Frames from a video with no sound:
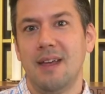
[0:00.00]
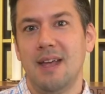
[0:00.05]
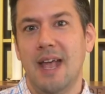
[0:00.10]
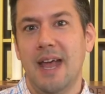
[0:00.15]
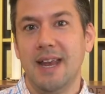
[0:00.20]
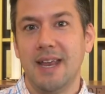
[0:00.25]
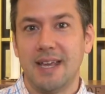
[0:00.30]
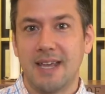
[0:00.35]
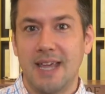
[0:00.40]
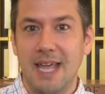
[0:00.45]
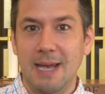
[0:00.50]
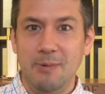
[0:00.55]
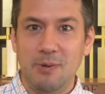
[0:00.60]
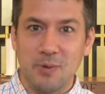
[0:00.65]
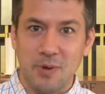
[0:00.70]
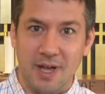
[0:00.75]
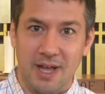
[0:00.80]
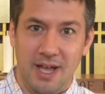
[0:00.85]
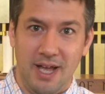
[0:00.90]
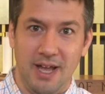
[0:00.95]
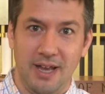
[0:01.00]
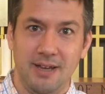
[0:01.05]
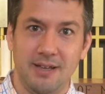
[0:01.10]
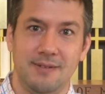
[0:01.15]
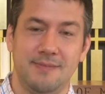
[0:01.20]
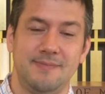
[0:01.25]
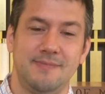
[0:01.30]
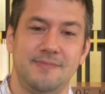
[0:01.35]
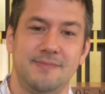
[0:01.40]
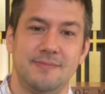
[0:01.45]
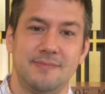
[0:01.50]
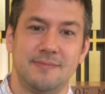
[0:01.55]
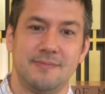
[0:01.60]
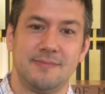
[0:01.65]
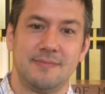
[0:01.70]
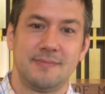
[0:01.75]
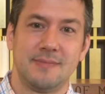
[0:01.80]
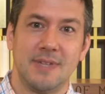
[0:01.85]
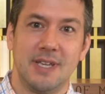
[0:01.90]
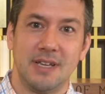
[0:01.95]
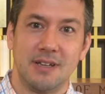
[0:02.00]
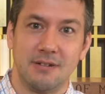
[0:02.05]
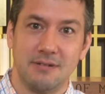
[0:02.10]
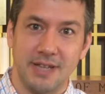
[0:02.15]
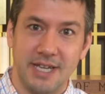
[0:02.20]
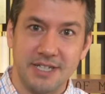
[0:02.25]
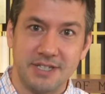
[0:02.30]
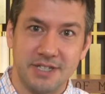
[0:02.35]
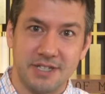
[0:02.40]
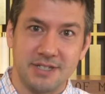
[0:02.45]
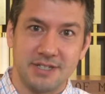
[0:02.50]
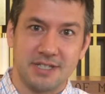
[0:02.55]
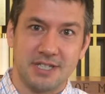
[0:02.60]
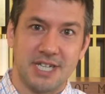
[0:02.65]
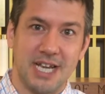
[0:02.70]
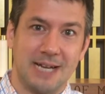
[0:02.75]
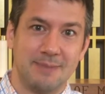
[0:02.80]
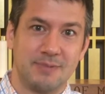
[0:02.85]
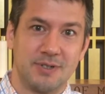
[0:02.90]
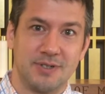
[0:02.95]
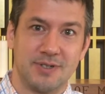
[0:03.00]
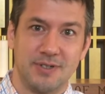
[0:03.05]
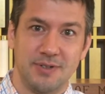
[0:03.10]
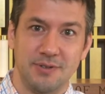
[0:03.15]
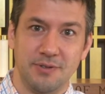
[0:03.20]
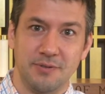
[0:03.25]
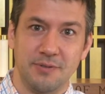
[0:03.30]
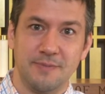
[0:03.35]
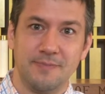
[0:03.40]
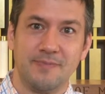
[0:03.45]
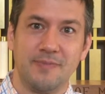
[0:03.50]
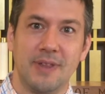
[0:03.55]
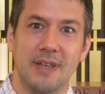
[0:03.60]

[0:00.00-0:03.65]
And it came to a head in Galatians chapter 2